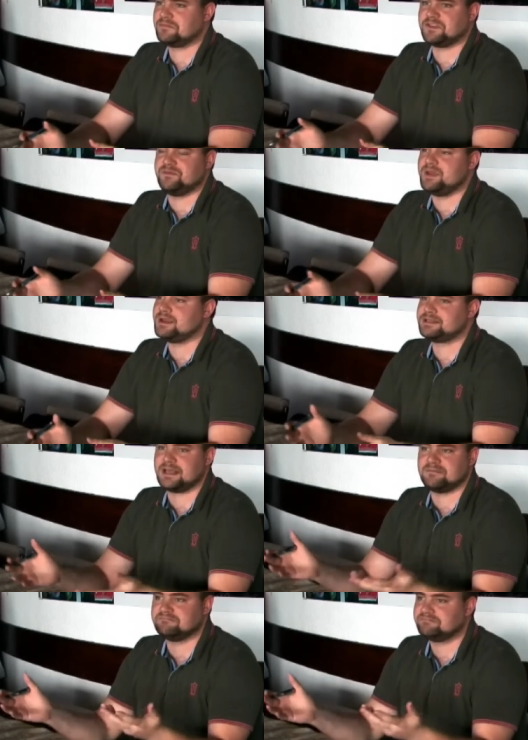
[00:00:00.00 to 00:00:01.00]
of being
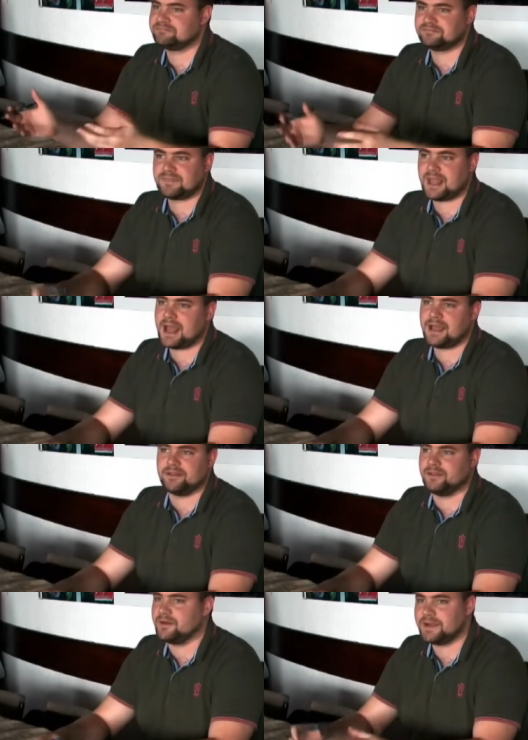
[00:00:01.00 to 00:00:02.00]
some I
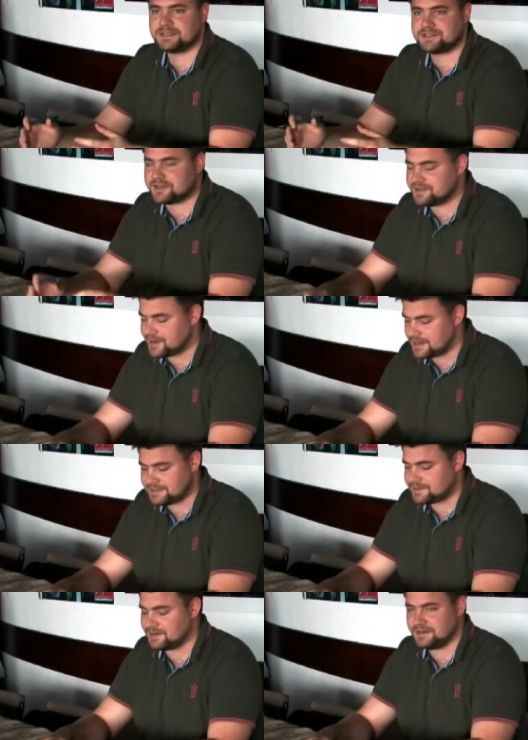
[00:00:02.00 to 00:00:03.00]
don't know,
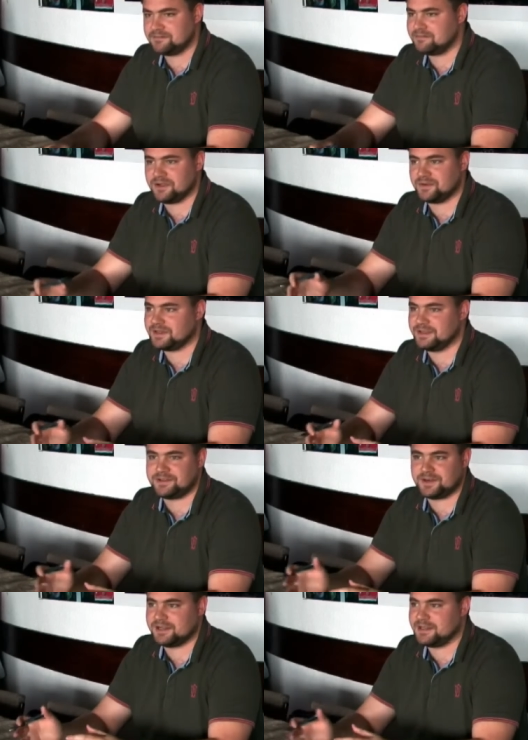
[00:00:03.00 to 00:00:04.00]
extraterrestrial unit
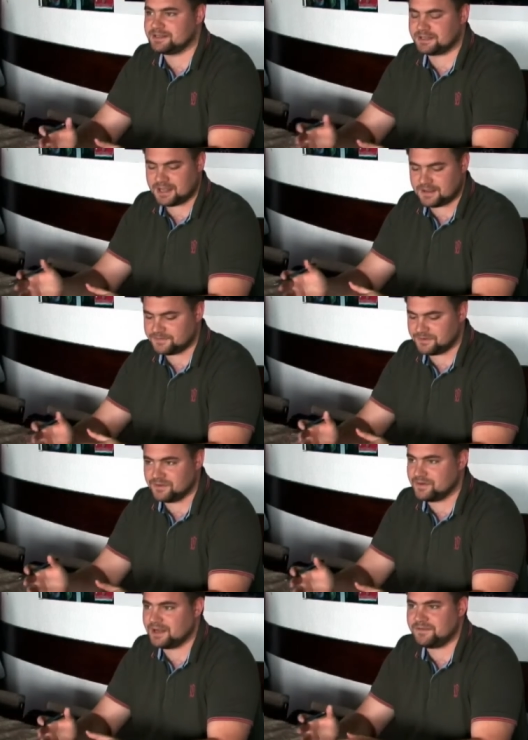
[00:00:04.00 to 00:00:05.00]
that really doesn't have to
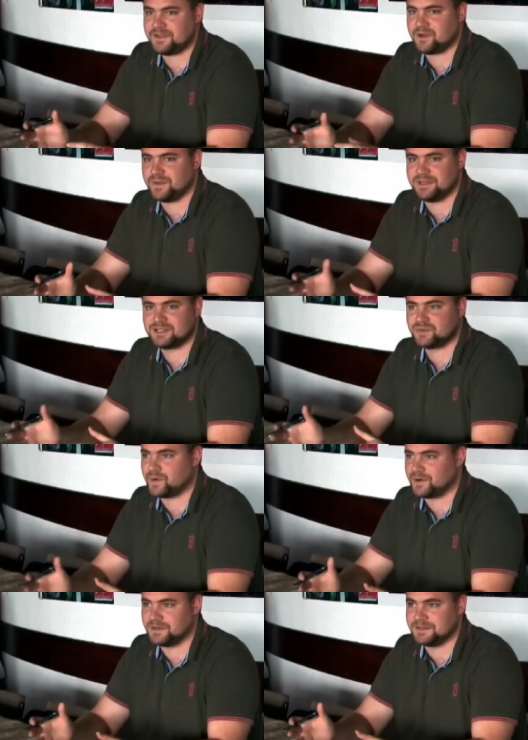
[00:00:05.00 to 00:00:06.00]
do anything with this
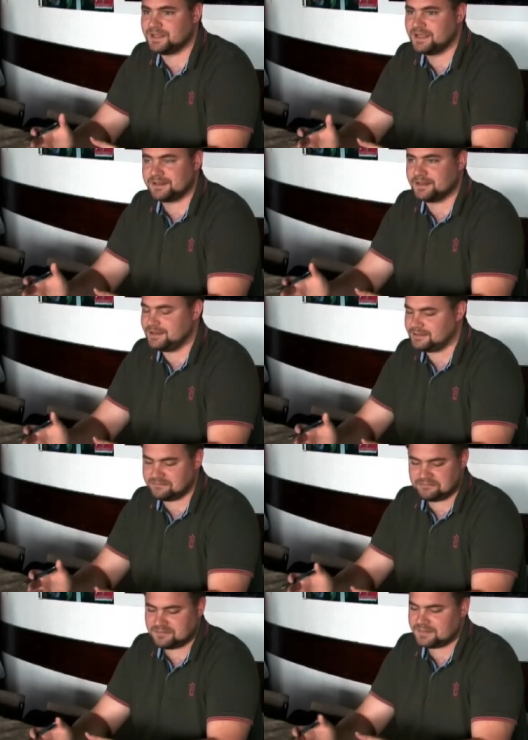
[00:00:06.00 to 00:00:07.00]
world, that
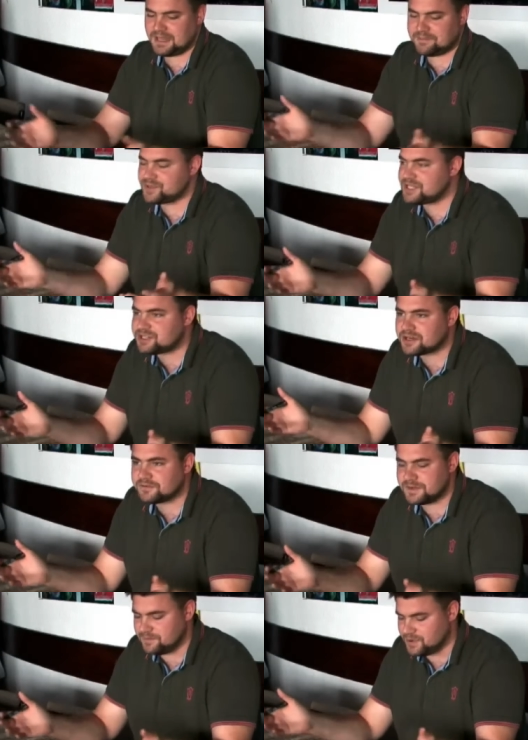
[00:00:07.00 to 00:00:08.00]
a position
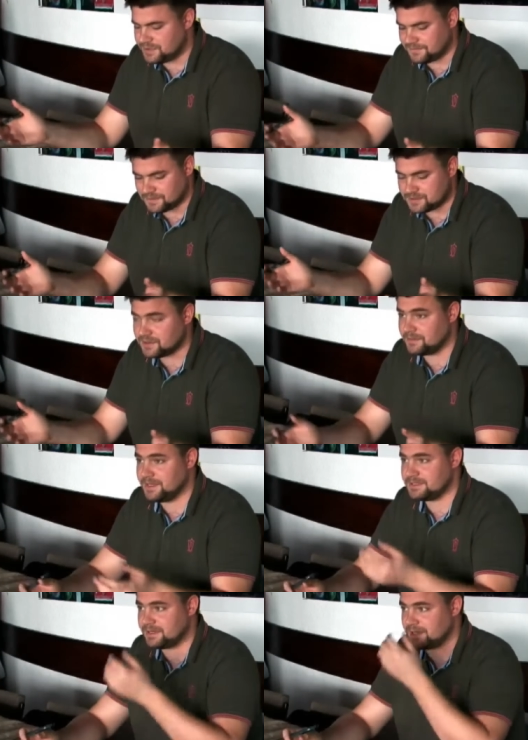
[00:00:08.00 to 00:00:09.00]
of the beautiful soul,
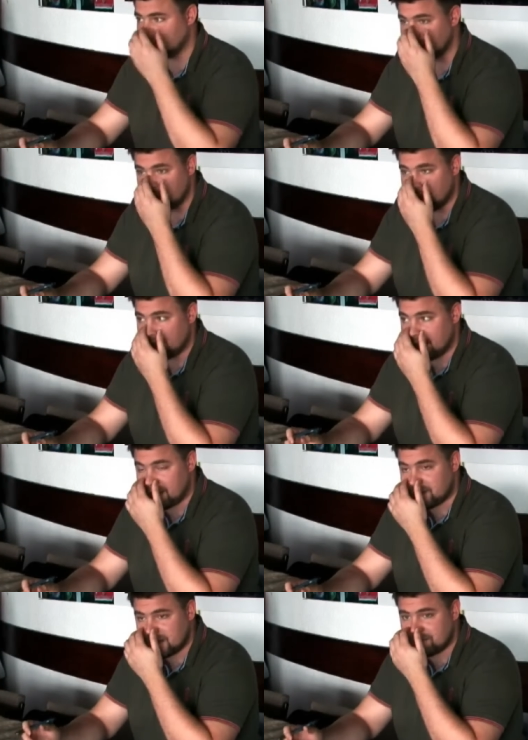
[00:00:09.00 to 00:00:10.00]
basically. I
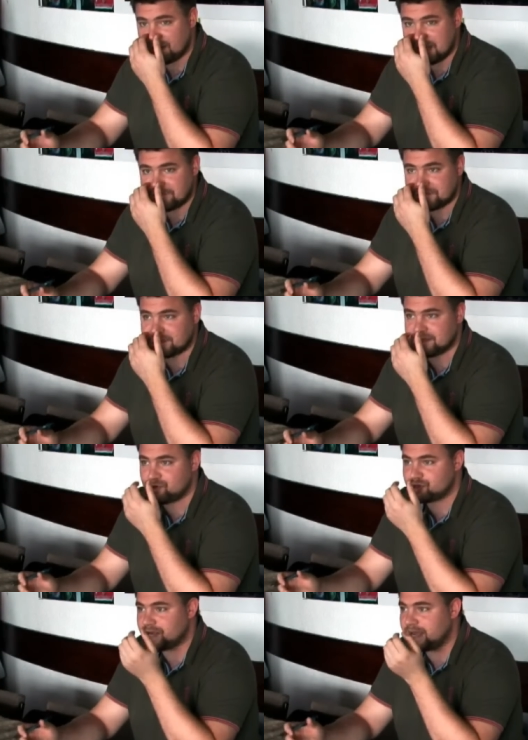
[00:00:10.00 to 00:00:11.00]
really believe that the
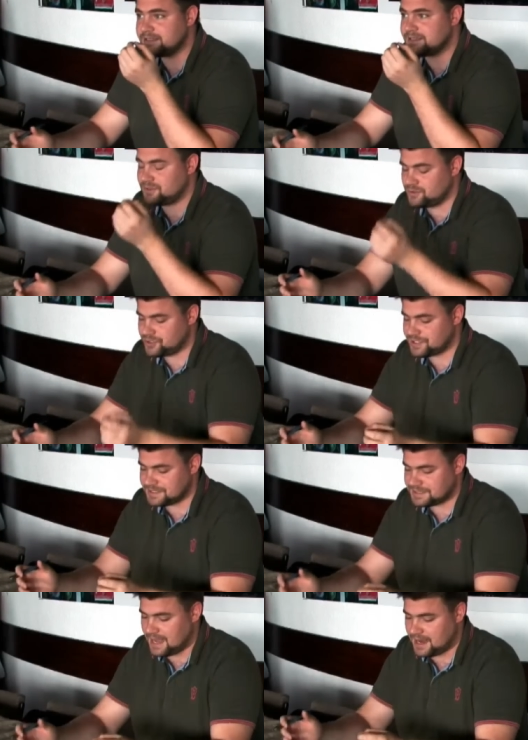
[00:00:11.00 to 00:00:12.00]
bourgeois
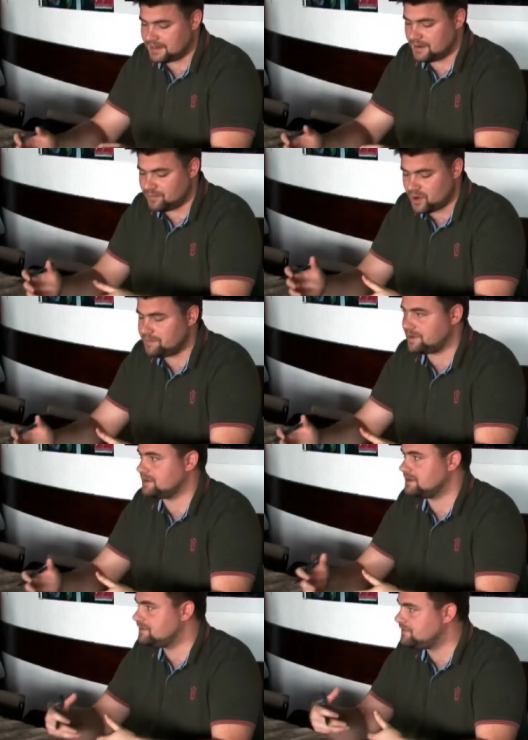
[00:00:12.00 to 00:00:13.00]
institutions are a
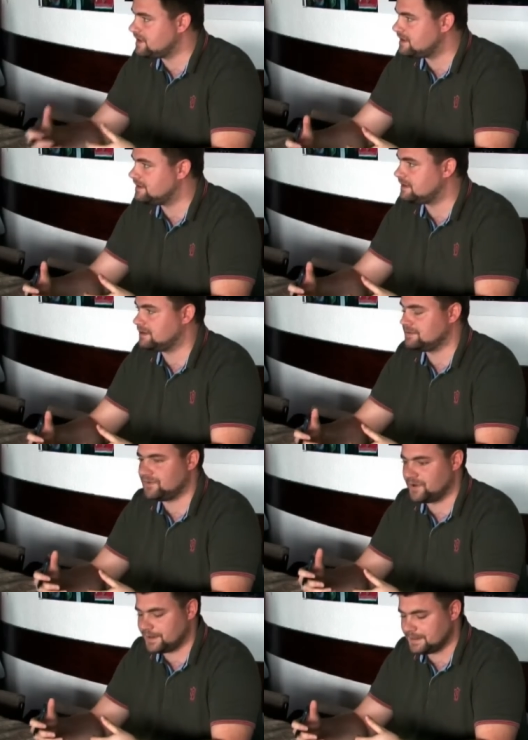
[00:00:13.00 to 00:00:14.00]
proper field
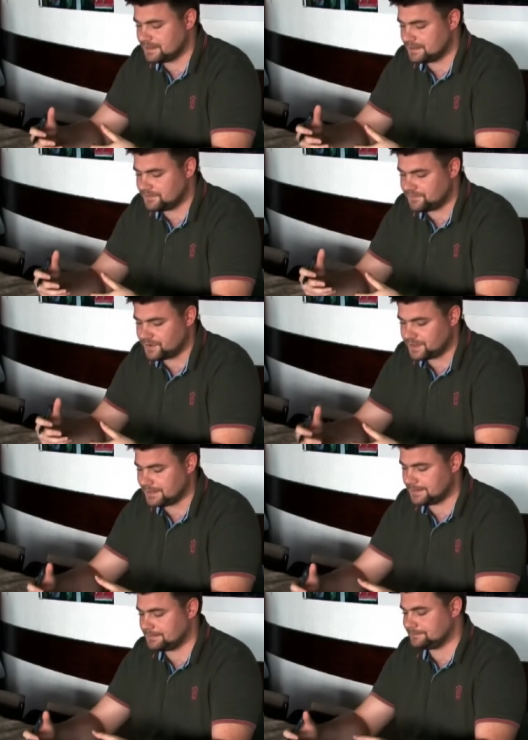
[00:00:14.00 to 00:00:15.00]
for, uh, for
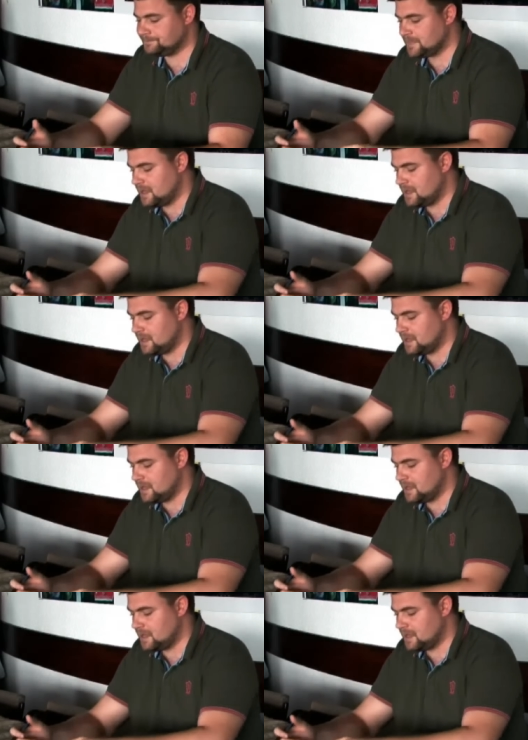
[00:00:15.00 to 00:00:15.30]
um,